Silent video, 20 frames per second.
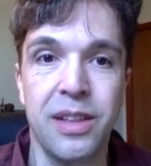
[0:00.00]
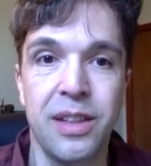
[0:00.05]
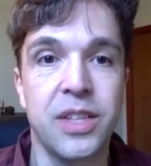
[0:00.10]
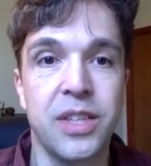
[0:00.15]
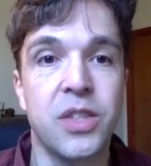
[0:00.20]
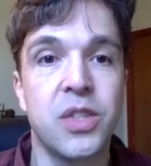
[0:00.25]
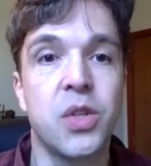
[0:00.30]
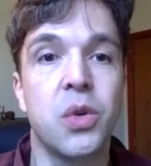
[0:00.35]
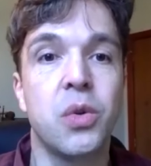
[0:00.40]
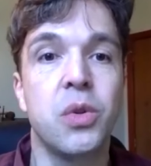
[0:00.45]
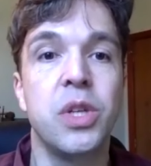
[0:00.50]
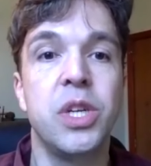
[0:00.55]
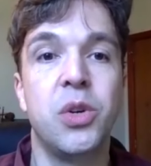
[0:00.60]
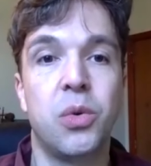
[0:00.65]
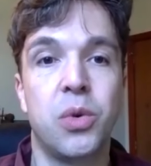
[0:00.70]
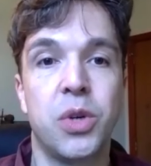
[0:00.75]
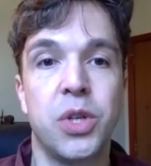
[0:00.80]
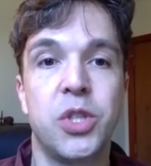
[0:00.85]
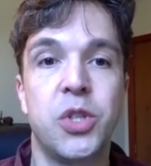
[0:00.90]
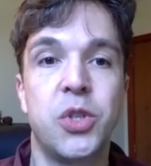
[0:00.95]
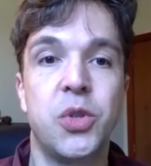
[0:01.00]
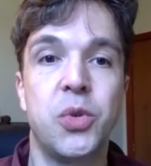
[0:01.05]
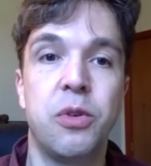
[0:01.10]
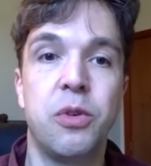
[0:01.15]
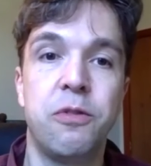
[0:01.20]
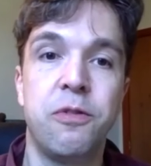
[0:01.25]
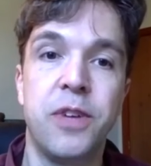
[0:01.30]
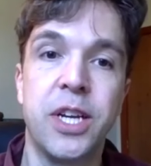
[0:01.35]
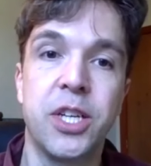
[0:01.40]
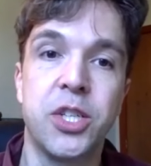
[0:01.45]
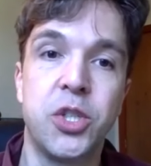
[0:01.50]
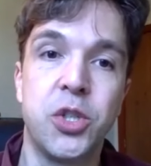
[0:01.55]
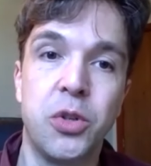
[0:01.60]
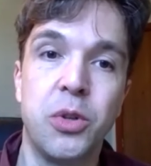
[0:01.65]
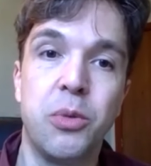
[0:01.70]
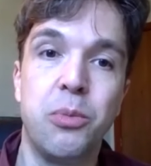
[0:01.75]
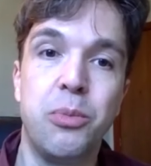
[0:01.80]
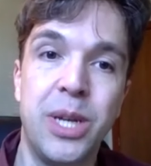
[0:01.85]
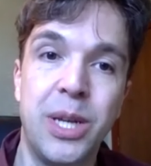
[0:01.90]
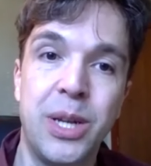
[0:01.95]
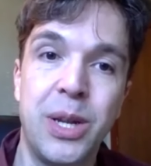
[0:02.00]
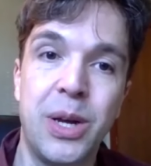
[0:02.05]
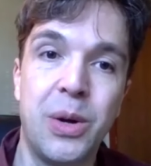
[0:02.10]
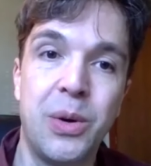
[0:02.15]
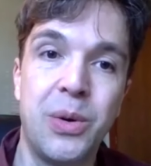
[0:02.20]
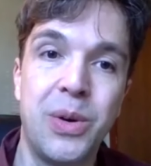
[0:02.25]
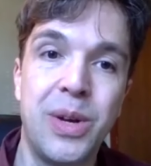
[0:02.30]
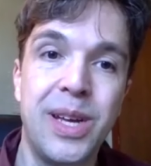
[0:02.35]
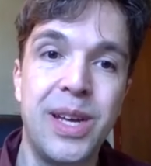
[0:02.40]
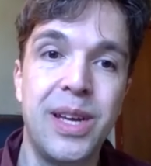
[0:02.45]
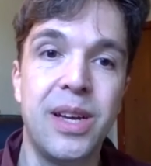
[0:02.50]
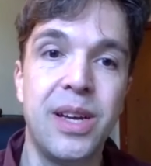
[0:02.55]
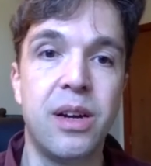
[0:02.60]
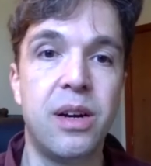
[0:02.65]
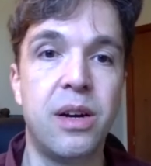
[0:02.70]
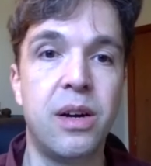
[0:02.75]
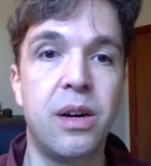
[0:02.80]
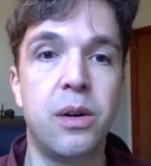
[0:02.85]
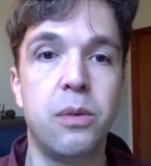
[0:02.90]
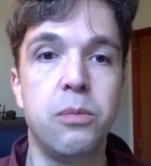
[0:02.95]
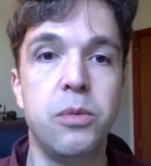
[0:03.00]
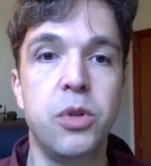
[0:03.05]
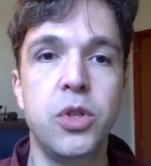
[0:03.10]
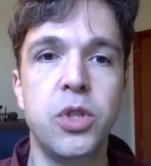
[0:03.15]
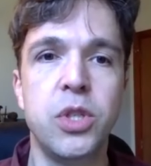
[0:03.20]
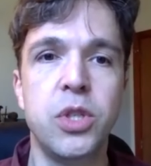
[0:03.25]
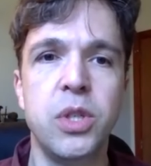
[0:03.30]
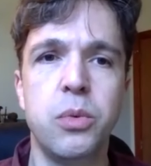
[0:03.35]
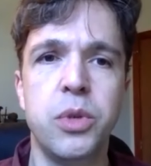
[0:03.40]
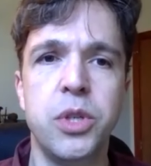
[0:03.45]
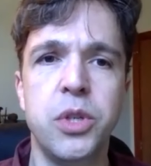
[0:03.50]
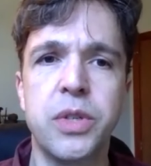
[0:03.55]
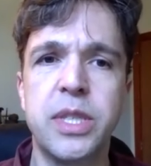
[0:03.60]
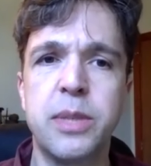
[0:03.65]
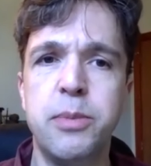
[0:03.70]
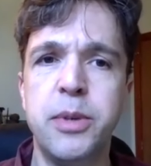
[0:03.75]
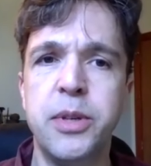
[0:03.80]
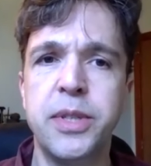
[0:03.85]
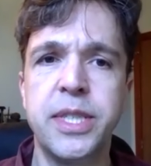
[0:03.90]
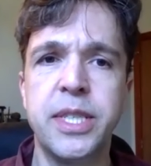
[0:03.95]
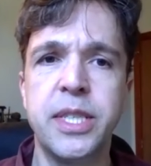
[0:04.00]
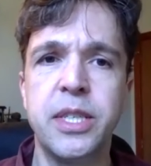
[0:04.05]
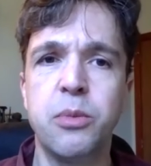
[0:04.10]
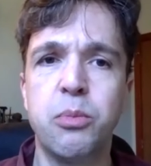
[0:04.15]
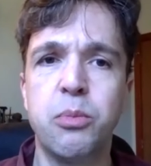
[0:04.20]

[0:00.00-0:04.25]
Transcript: that's certainly going to affect your libido. Usually when you're experiencing